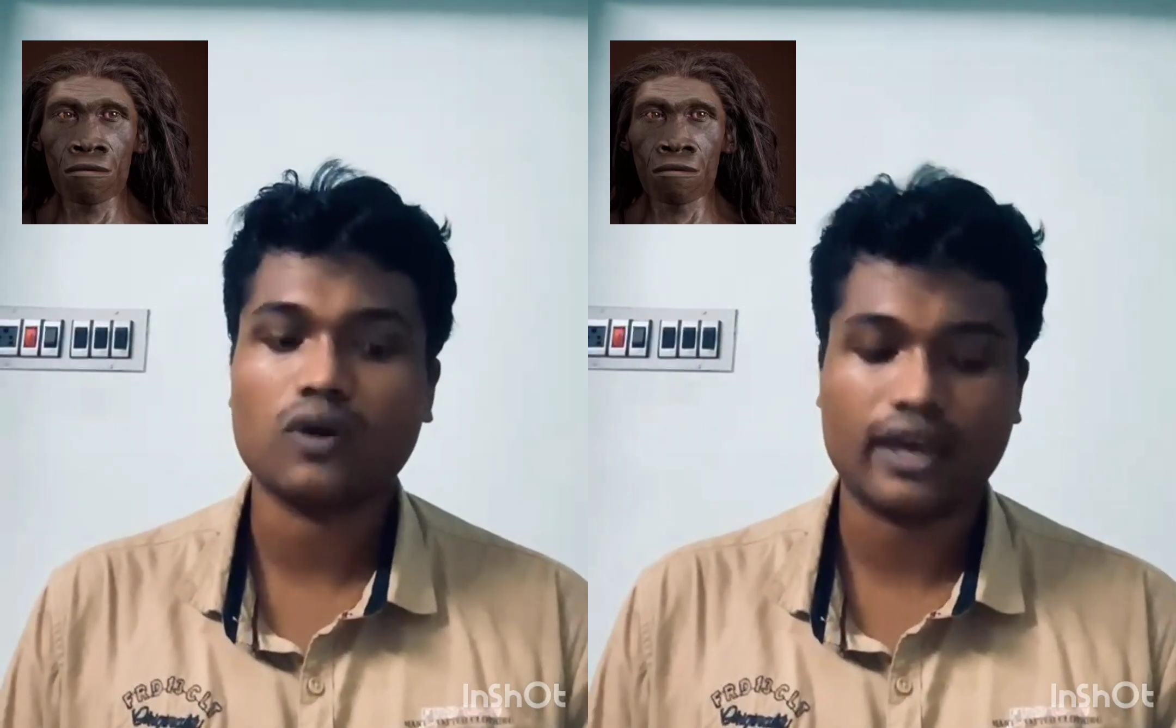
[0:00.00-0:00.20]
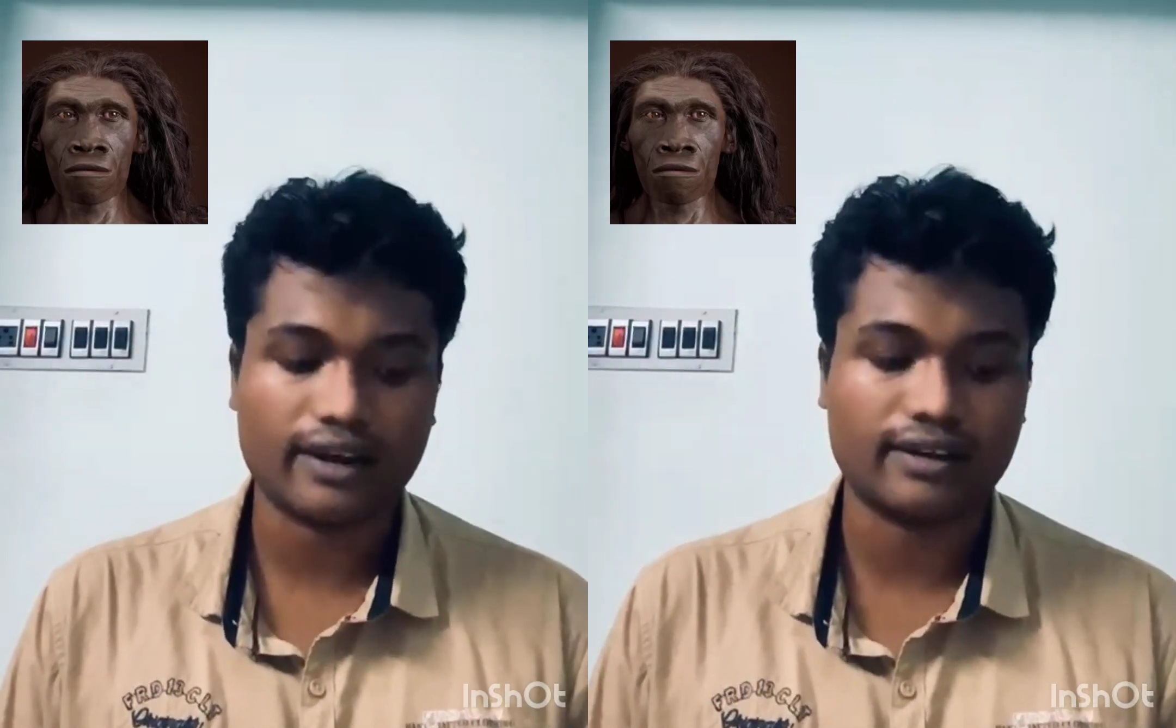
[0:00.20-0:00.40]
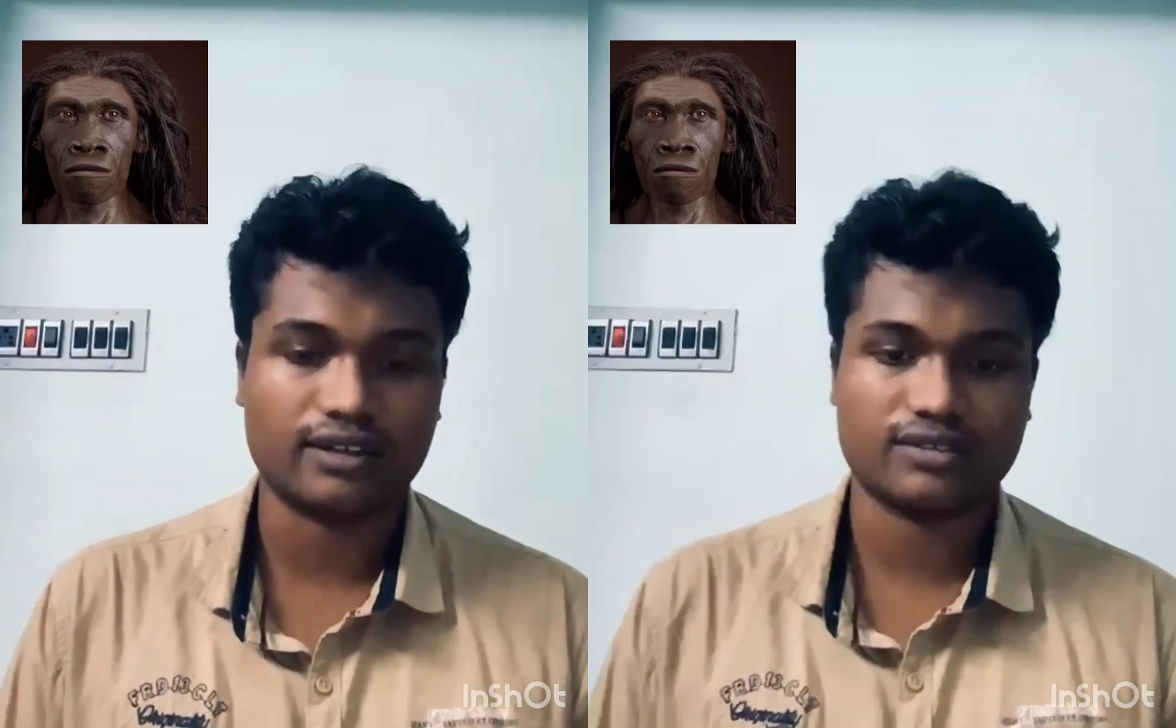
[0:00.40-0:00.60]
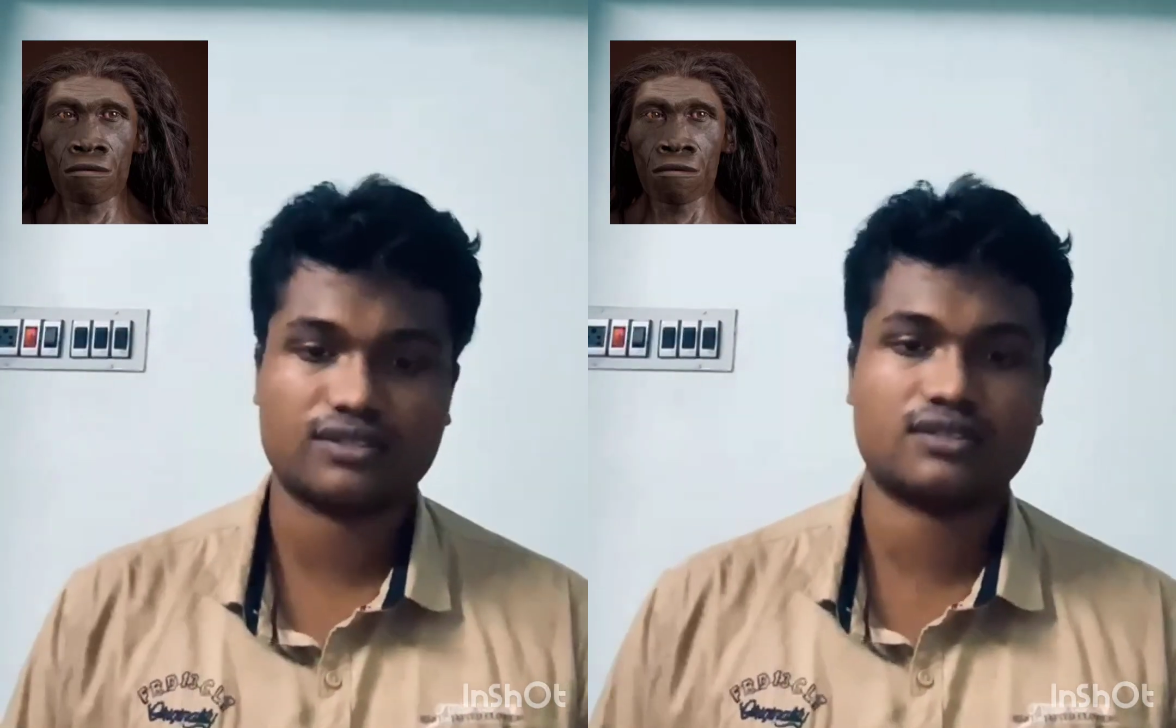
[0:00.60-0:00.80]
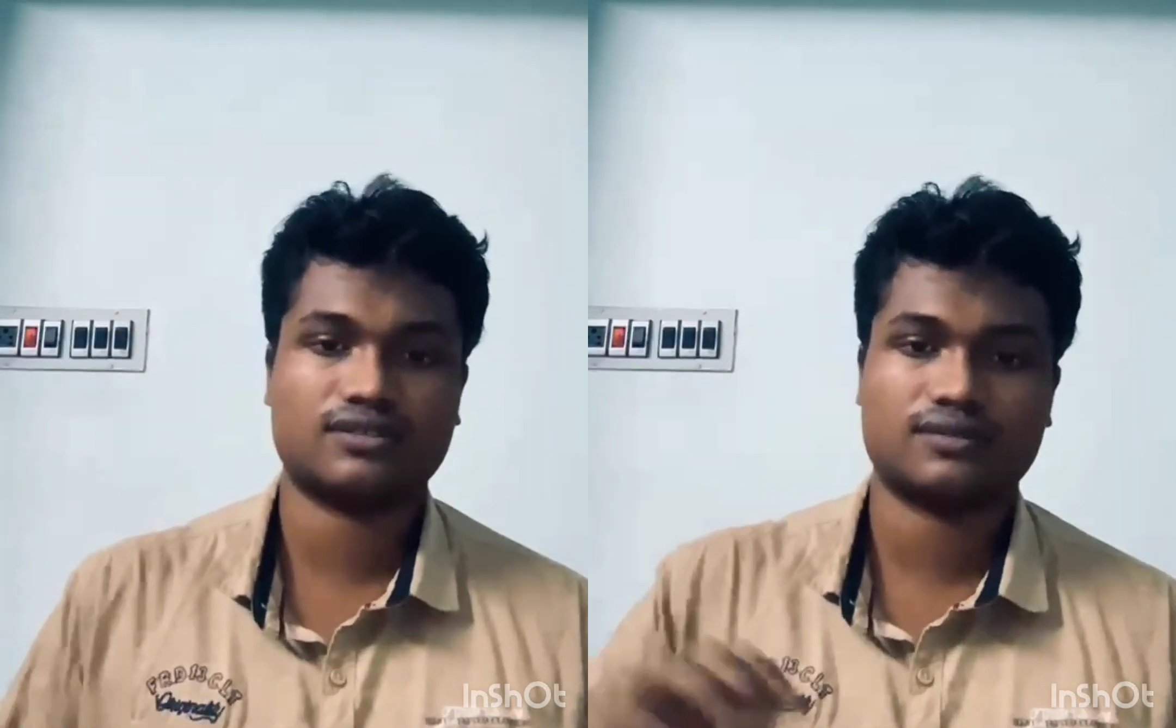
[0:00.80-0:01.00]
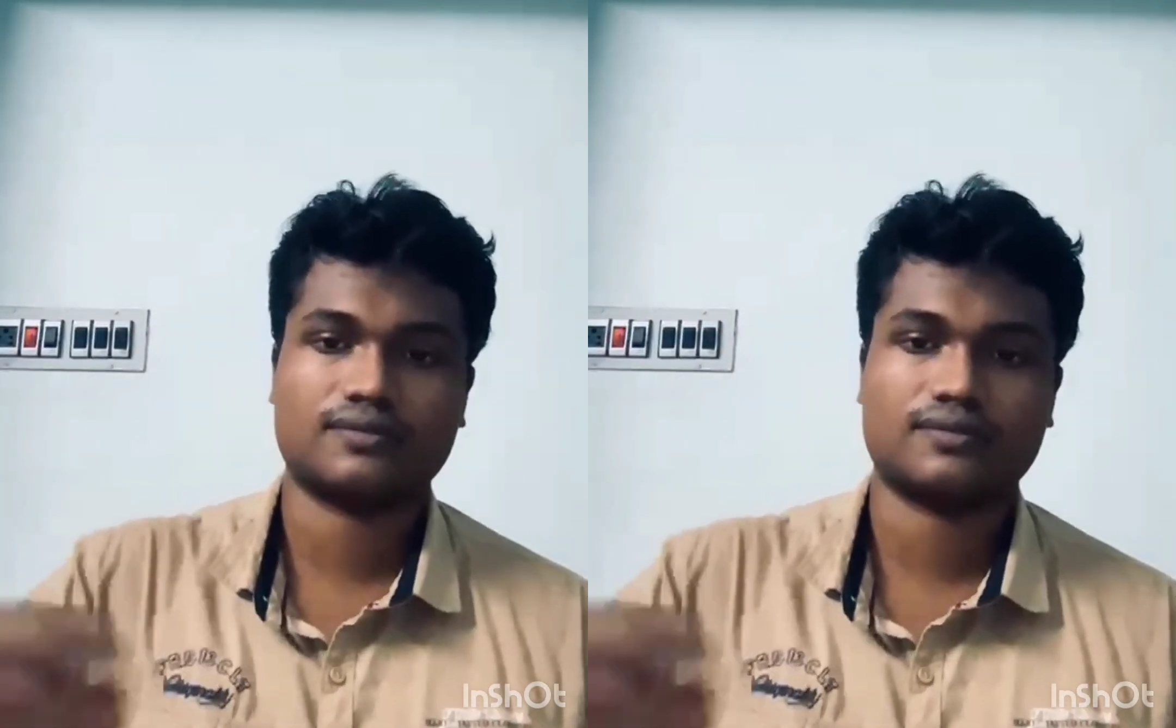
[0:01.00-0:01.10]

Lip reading: erectus.